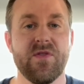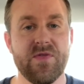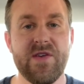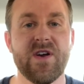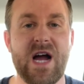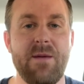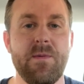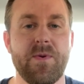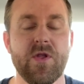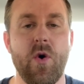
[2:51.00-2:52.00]
leave a
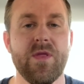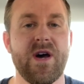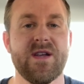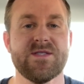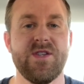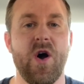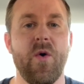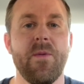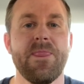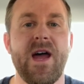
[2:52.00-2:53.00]
comment below and let us
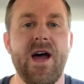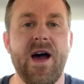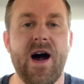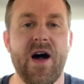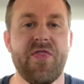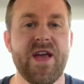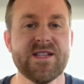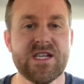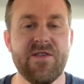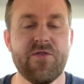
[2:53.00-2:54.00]
know.
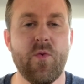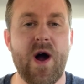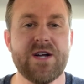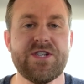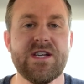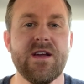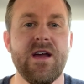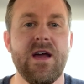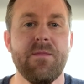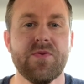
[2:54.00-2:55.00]
Thanks again for watching.
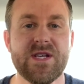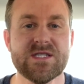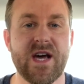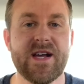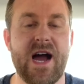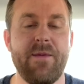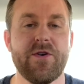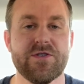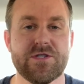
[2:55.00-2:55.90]
Please like, comment, or